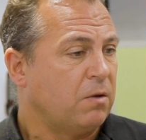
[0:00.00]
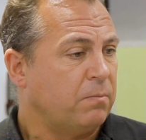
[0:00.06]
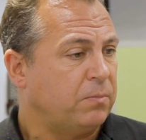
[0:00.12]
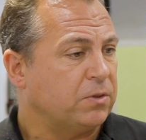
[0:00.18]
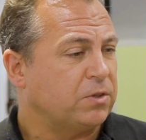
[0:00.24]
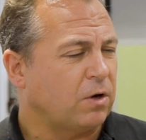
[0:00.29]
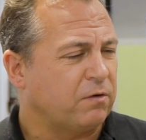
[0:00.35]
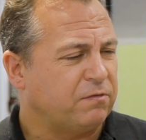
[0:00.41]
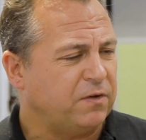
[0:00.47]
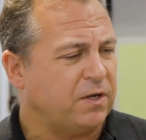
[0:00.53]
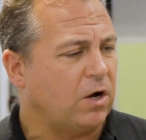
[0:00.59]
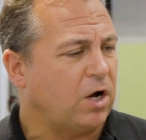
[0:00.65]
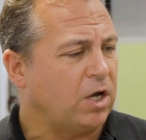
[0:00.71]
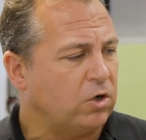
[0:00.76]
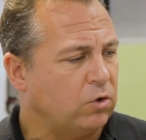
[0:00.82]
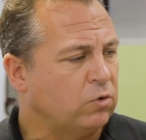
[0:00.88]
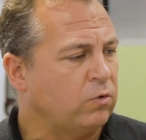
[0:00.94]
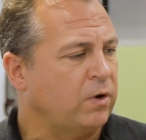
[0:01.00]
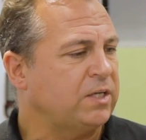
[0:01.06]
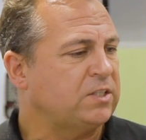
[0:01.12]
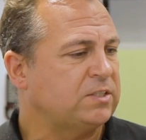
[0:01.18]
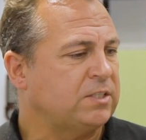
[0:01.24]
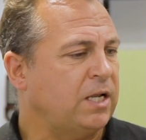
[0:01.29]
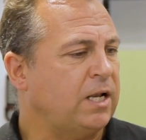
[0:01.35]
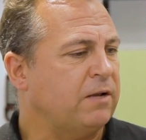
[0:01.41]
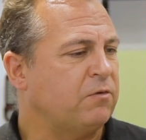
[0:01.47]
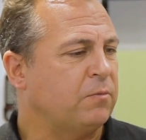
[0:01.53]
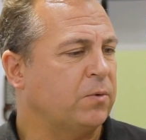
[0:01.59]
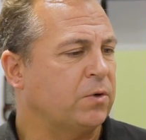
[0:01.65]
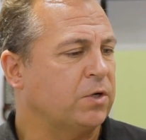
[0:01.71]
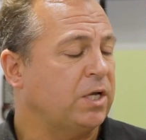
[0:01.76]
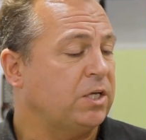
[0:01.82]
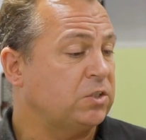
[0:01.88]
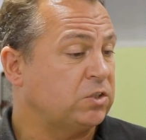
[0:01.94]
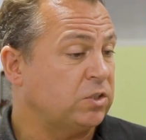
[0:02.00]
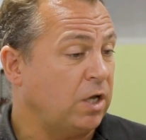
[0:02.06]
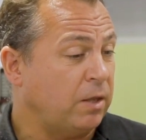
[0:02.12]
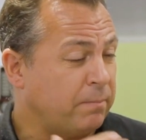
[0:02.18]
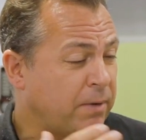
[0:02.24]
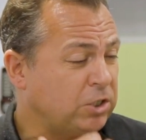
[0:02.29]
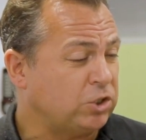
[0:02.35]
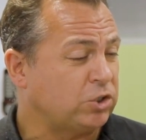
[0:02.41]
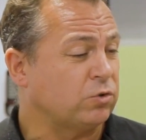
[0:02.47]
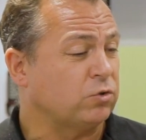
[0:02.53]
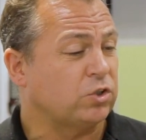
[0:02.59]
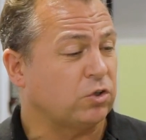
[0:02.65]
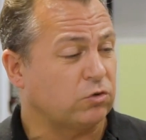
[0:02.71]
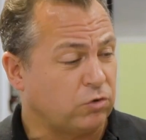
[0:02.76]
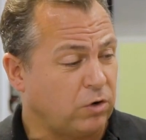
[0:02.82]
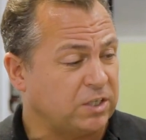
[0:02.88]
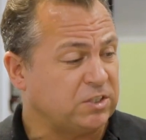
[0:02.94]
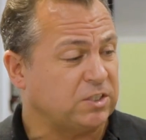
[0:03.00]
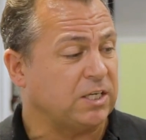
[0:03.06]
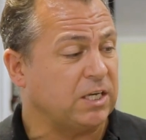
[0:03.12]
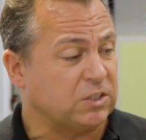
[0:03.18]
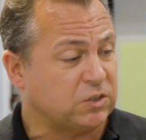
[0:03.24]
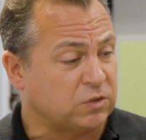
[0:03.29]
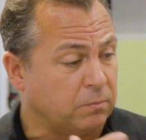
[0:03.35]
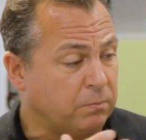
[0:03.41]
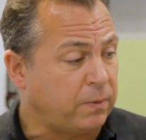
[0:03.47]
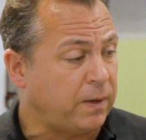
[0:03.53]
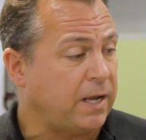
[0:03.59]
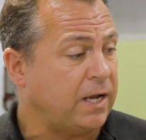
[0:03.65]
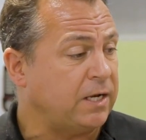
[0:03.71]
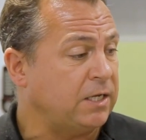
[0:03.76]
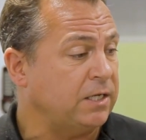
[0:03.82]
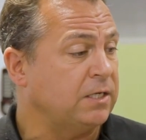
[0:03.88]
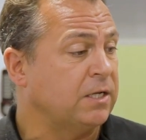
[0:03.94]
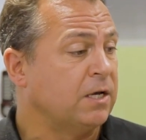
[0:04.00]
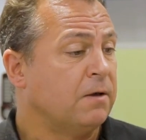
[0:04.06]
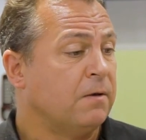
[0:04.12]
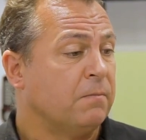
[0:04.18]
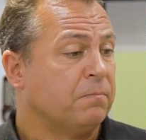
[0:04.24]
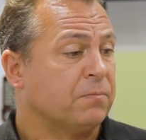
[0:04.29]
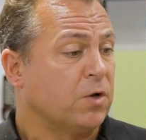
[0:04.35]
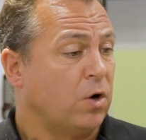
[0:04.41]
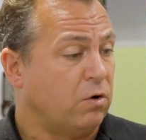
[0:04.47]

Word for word: But I think I always tell everybody to make sure to try to get some planning yes.